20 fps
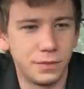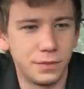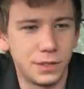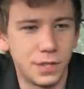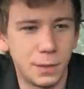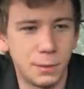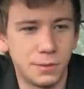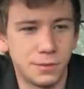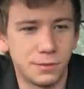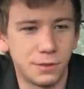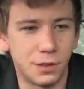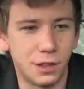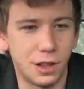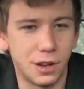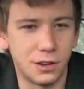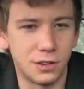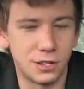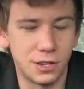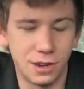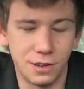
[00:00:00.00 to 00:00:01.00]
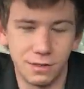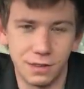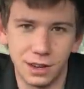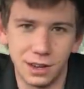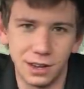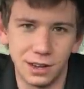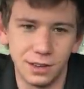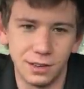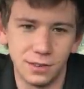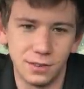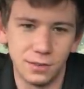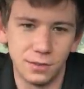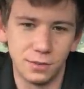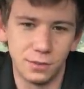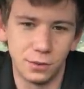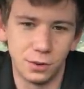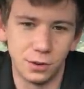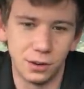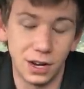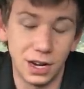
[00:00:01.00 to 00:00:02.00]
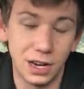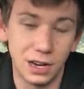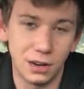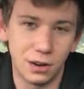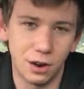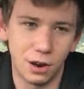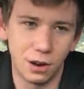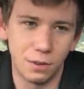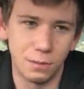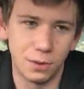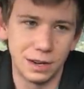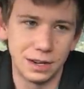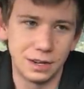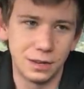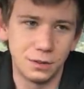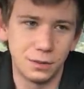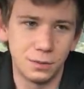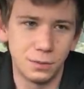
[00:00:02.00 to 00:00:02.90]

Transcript: tips for longevity for any car, but